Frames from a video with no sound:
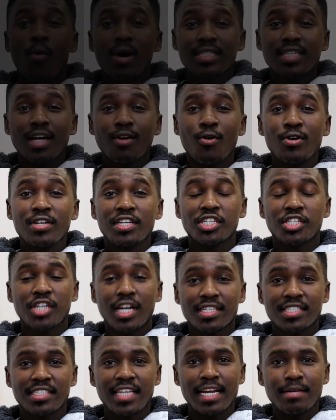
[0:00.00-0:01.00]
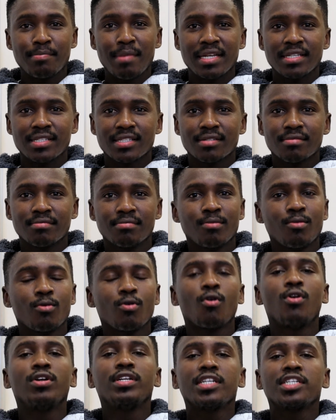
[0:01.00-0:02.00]
are conditional statements?
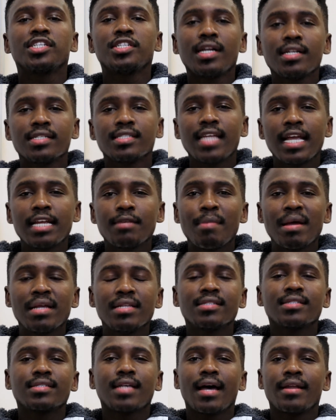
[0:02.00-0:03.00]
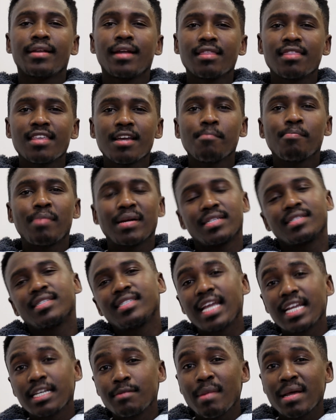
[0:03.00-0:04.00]
Conditional statements are nothing but
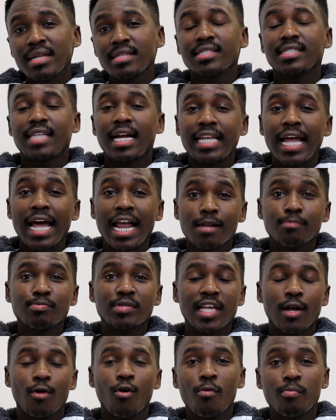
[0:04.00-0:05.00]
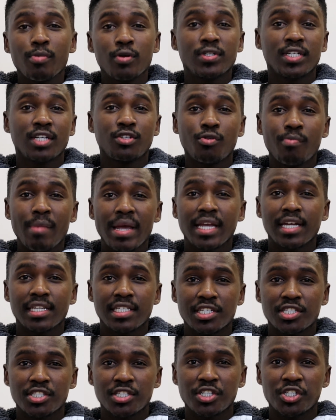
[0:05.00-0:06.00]
statements that helps a computer to make a
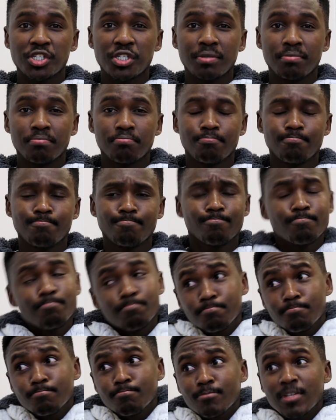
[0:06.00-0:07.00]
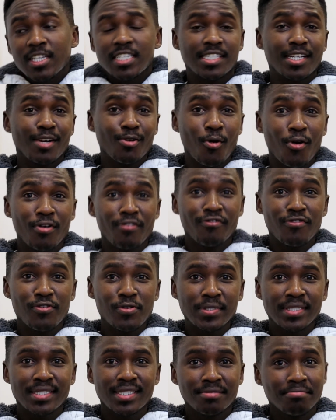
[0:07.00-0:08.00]
decision. Still
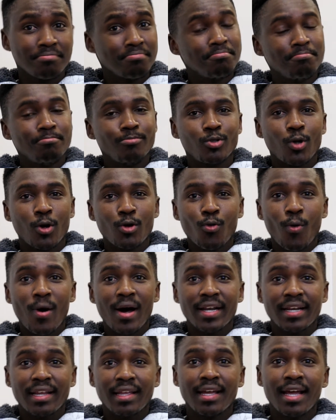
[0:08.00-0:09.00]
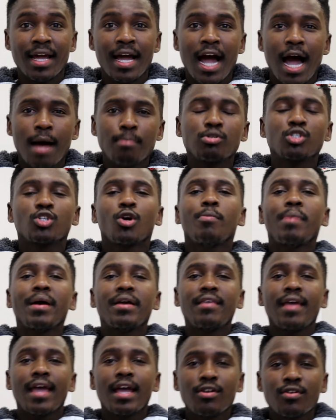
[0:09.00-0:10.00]
confused? Don't worry. I'm sure by
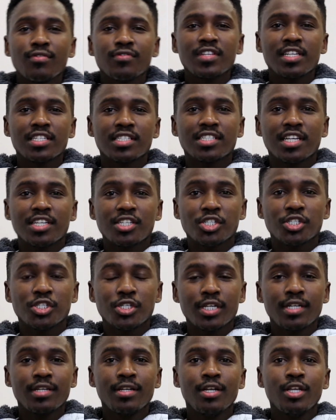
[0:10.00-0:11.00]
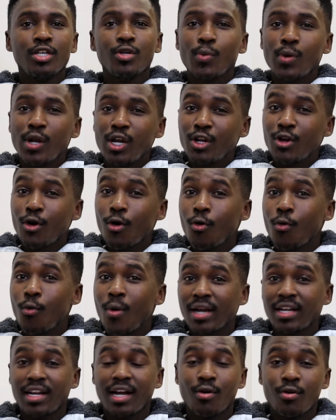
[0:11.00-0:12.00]
the end of this session, you will know
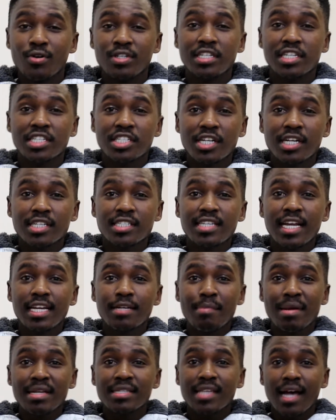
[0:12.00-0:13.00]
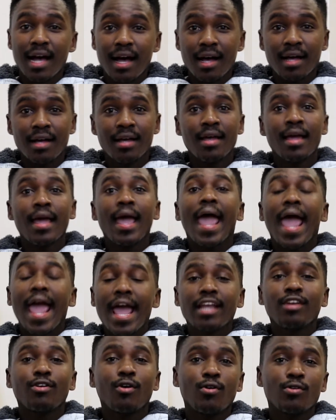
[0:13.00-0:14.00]
what our conditional statements are
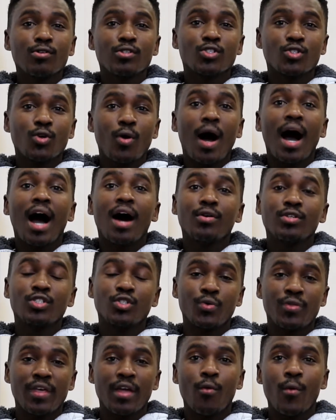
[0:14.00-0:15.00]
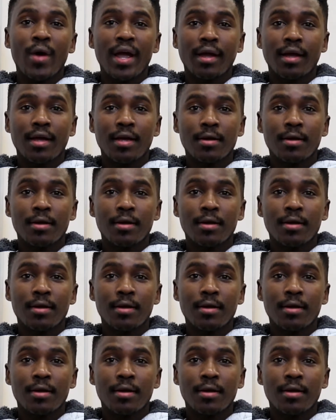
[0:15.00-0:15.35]
and also how do they work.